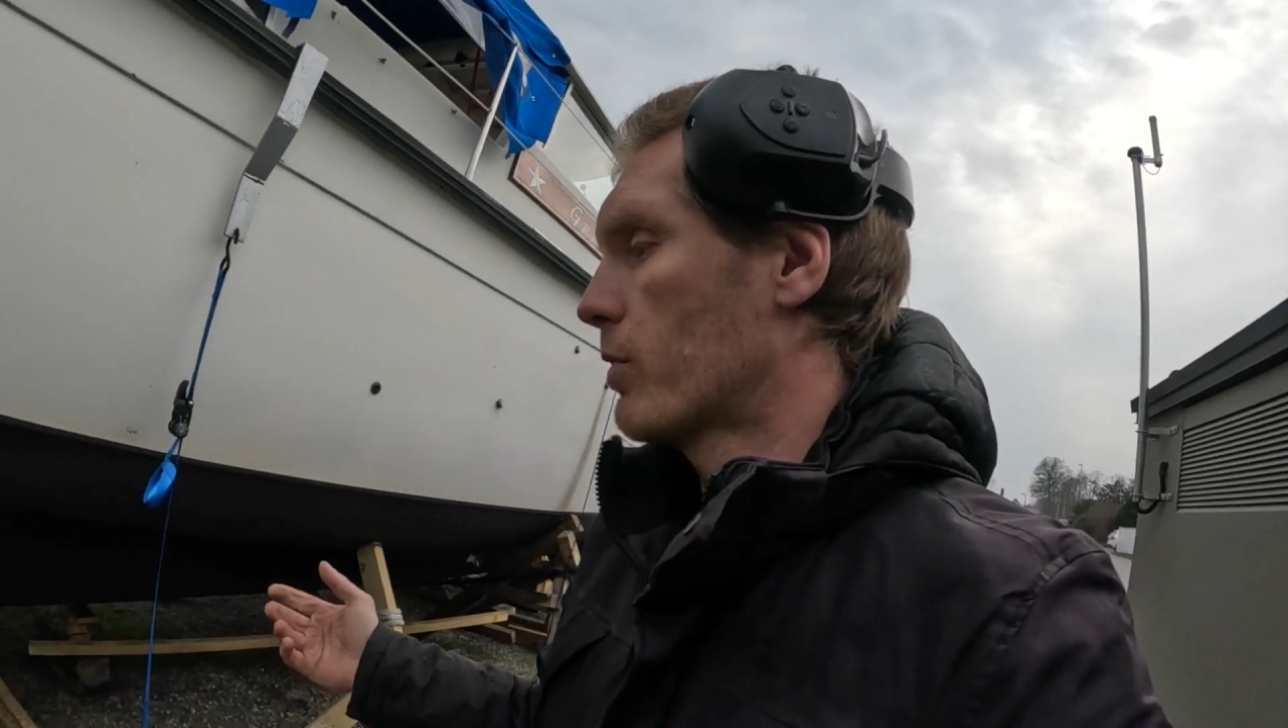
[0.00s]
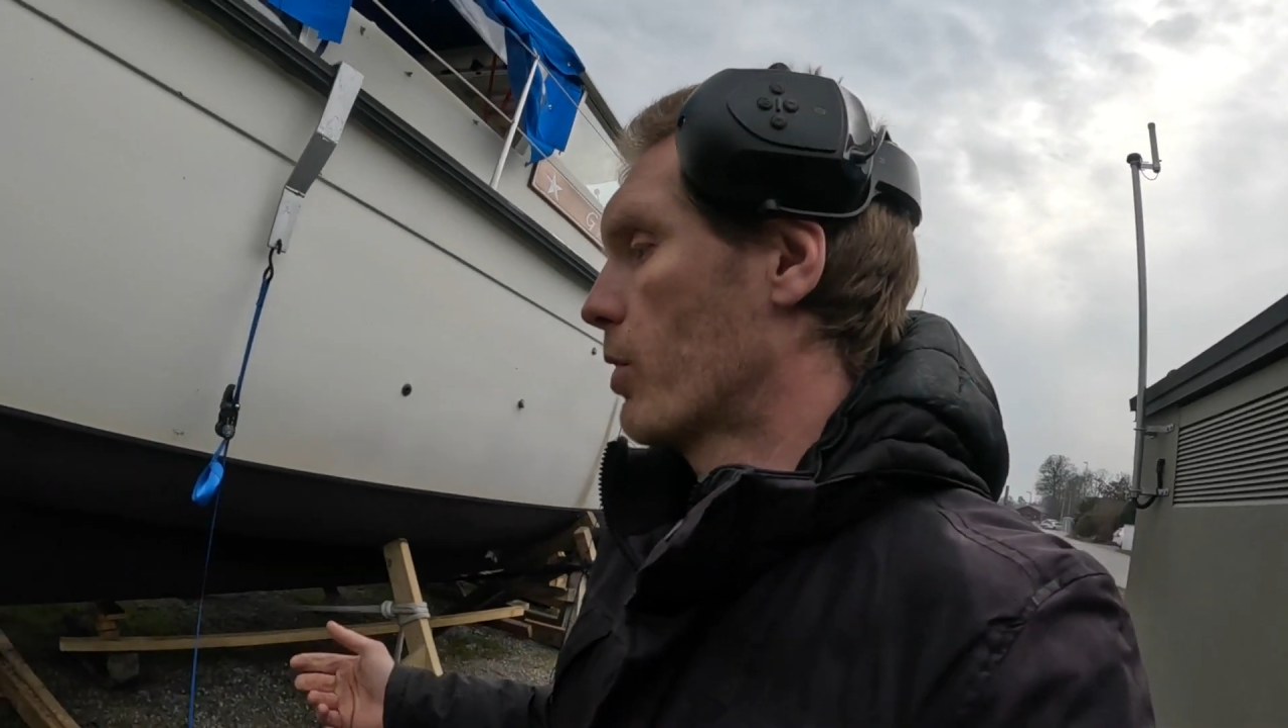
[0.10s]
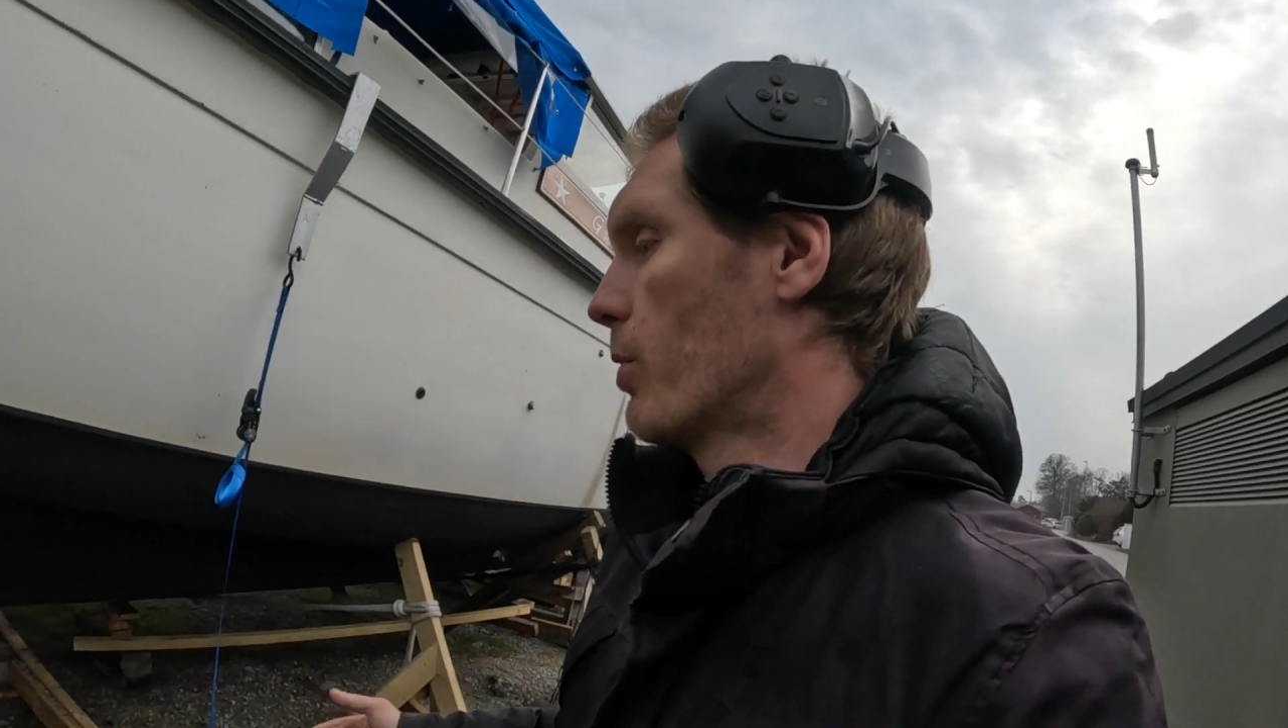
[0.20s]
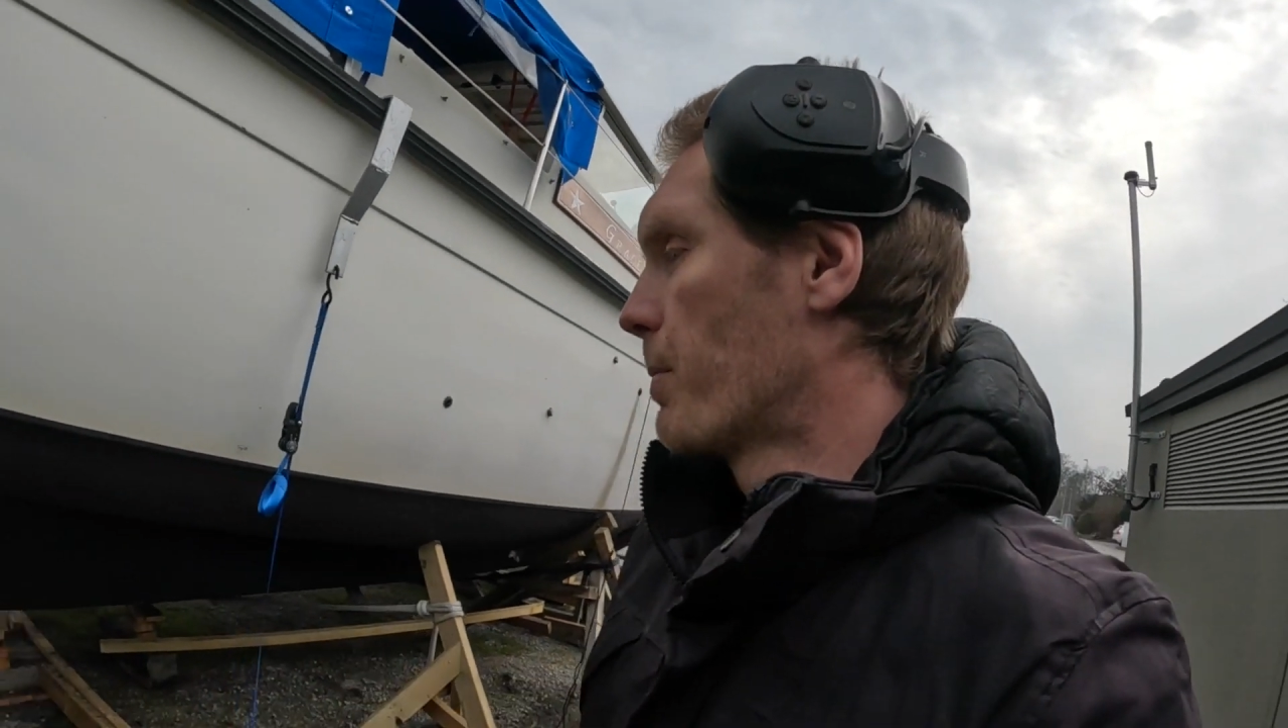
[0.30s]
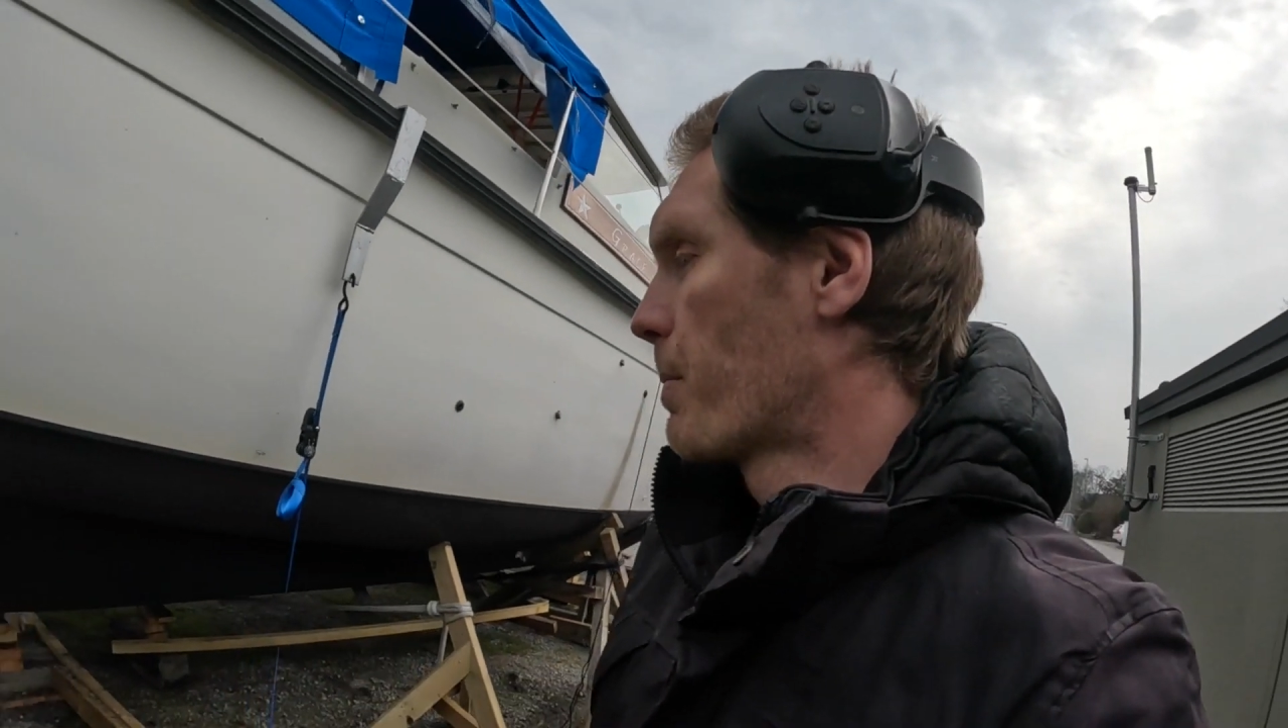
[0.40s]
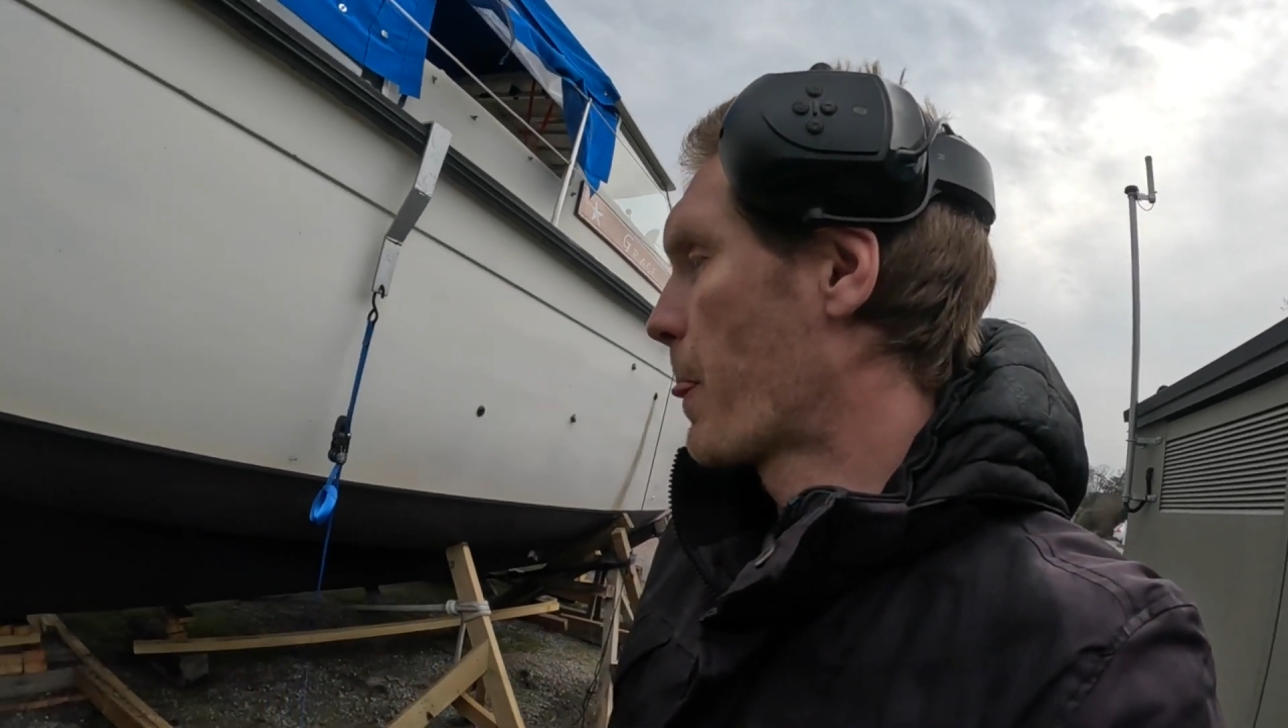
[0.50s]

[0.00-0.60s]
So